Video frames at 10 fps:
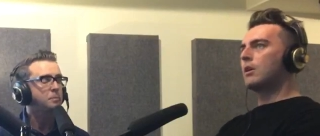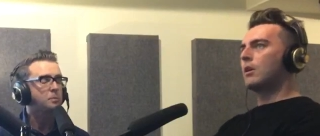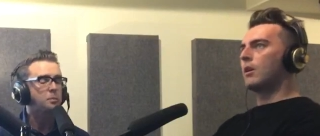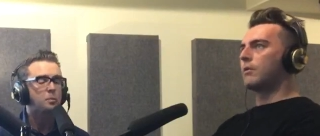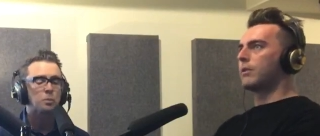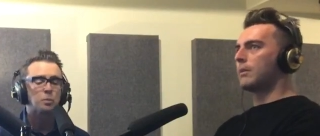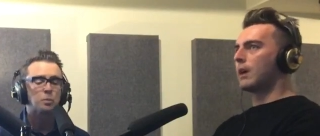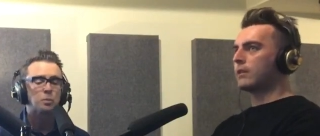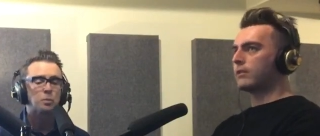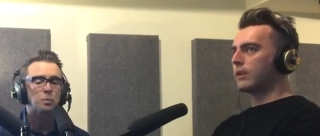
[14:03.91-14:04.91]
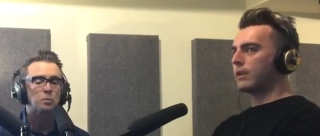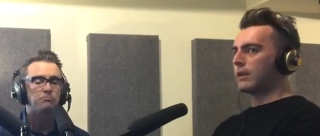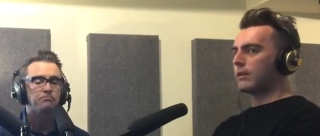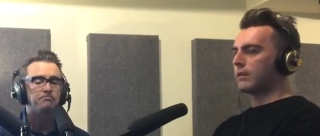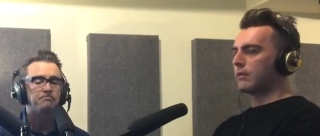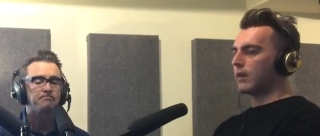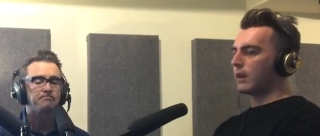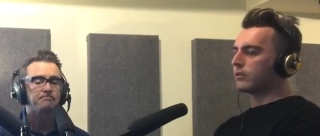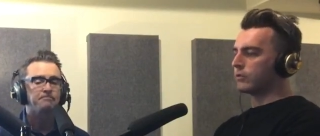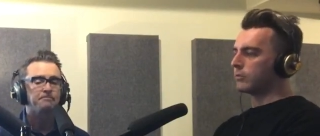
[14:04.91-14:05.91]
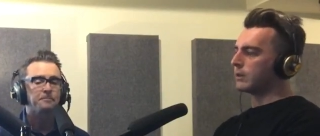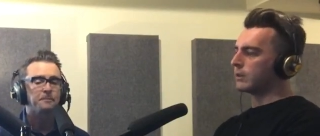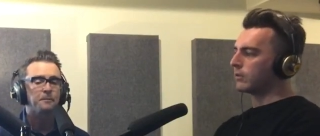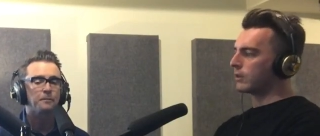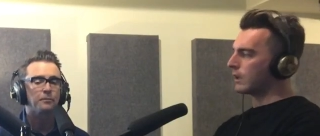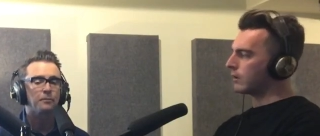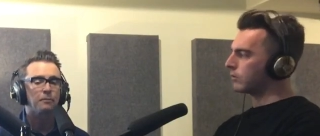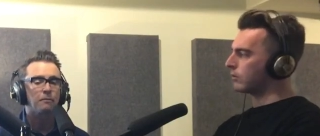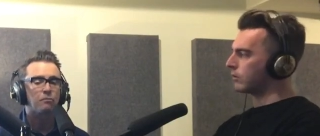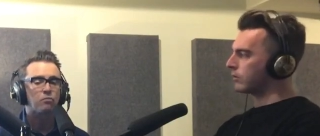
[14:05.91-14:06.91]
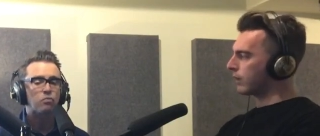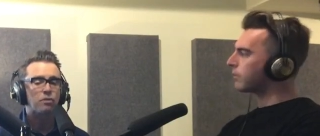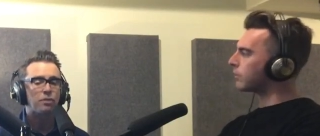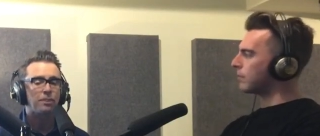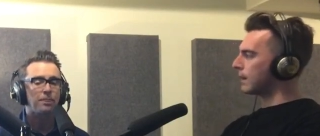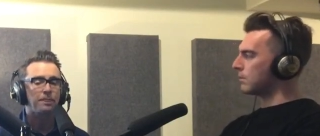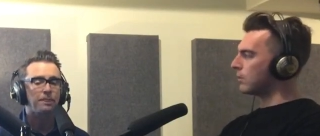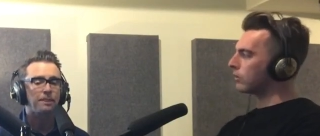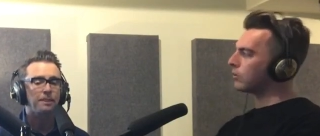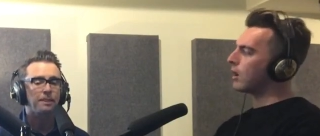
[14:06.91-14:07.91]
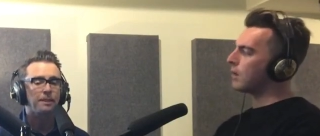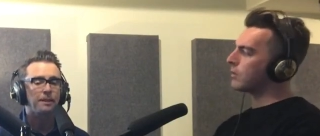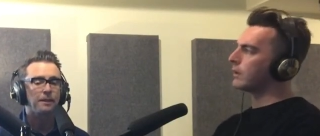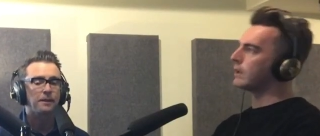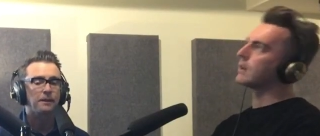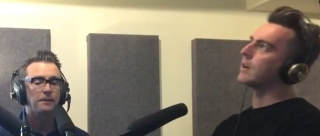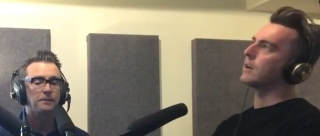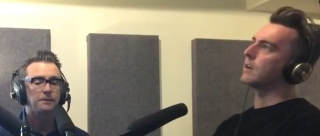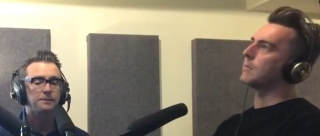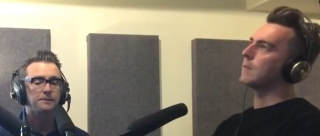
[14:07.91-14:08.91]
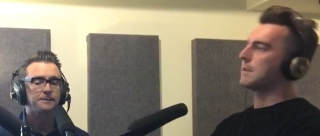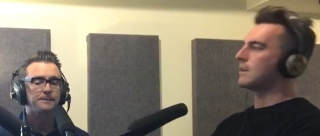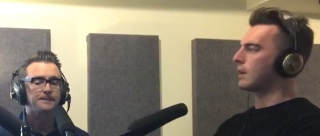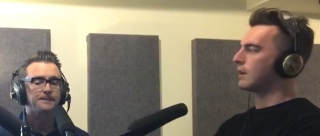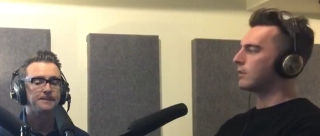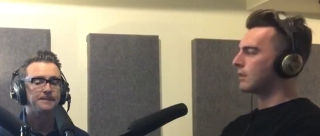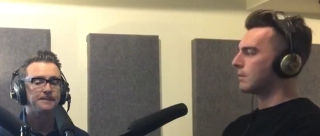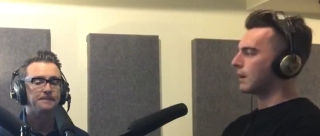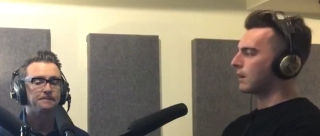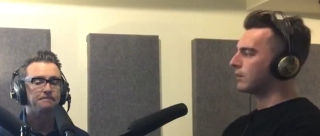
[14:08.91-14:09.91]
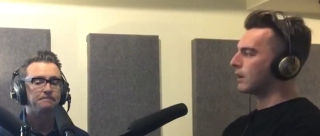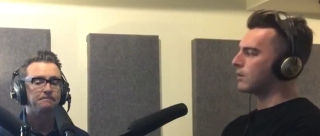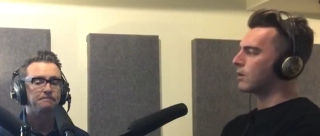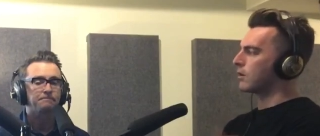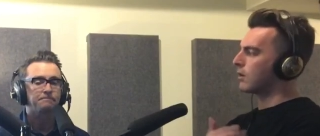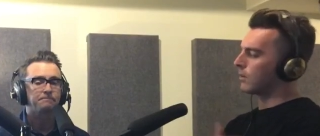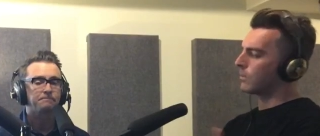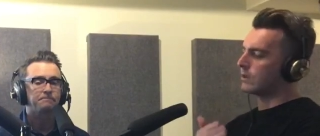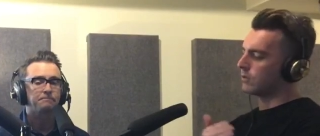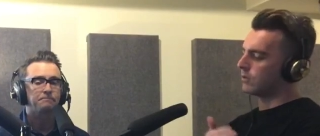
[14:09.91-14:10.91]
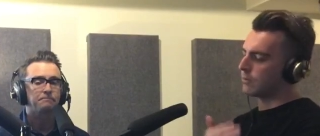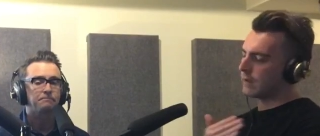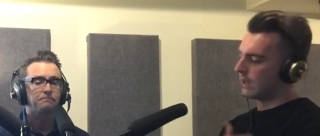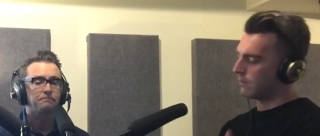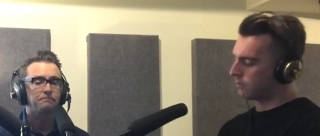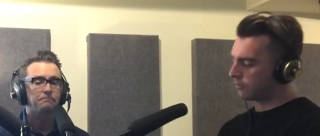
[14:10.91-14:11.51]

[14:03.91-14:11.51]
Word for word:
Speaker 1: of the mindset that advisors should be looking at this sort of stuff and spending more time or really kind of maybe taking a step back and saying no no no no we do the behavioral